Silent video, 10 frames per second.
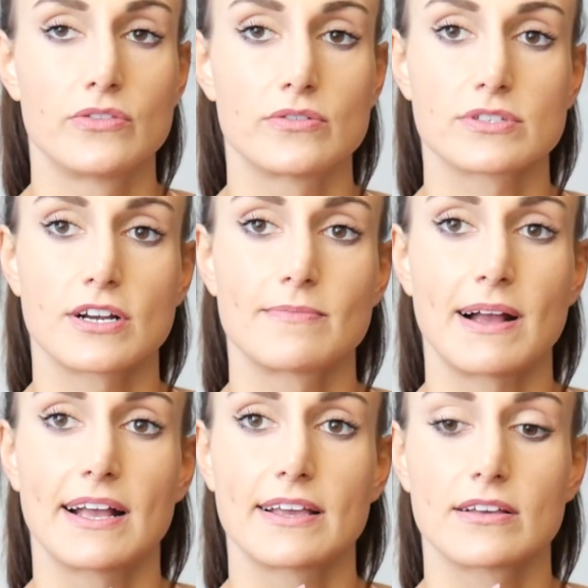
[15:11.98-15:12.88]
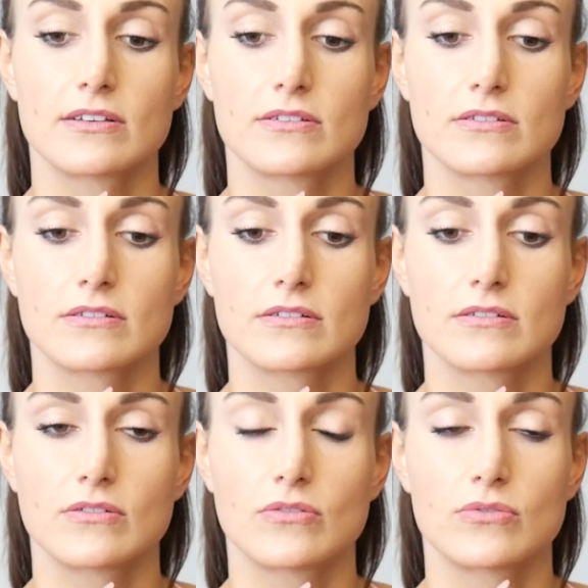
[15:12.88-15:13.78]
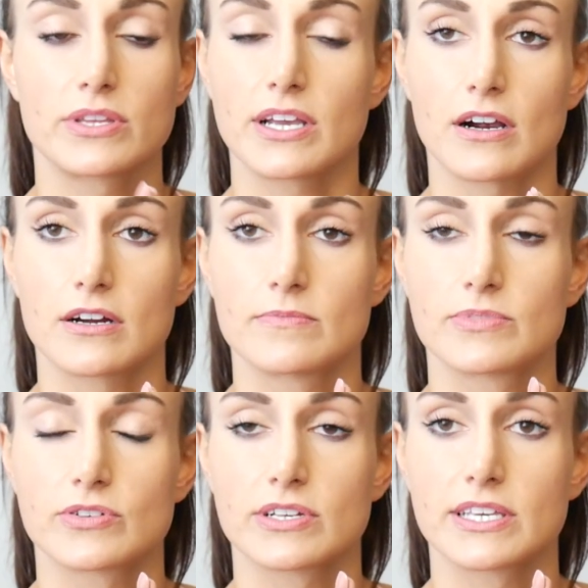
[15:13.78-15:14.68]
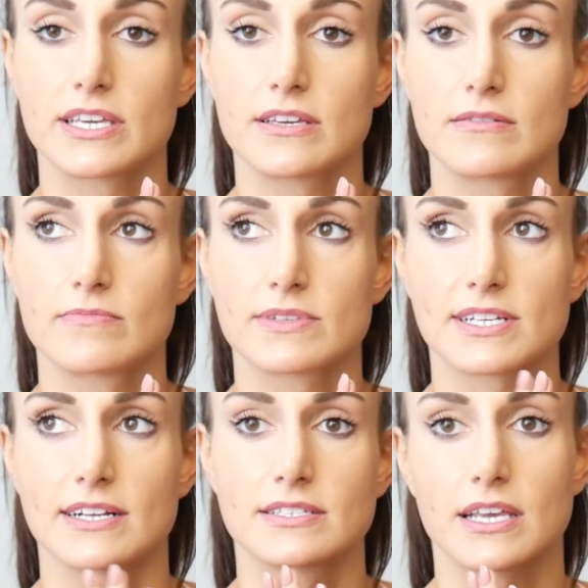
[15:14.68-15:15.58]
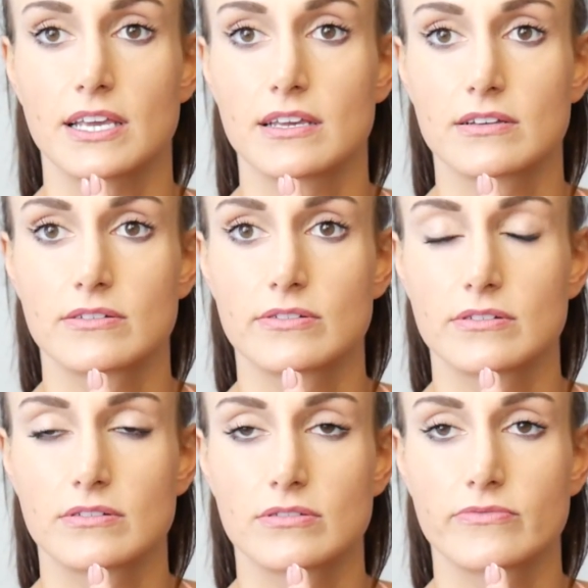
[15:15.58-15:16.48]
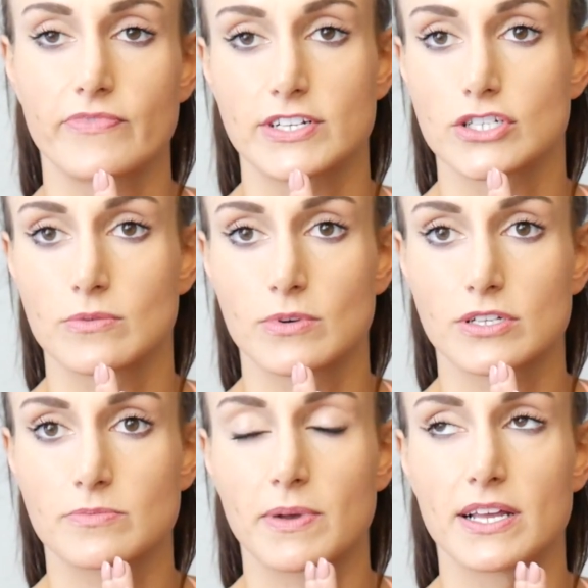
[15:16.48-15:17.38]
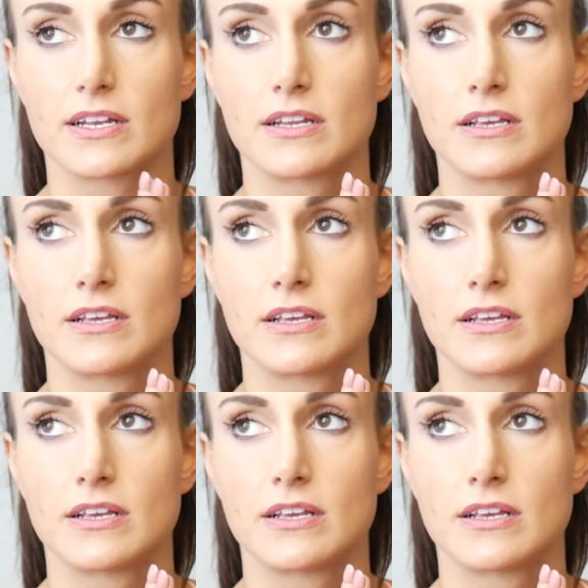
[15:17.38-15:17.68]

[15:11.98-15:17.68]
Those are my only carbs, really, besides like vegetables, but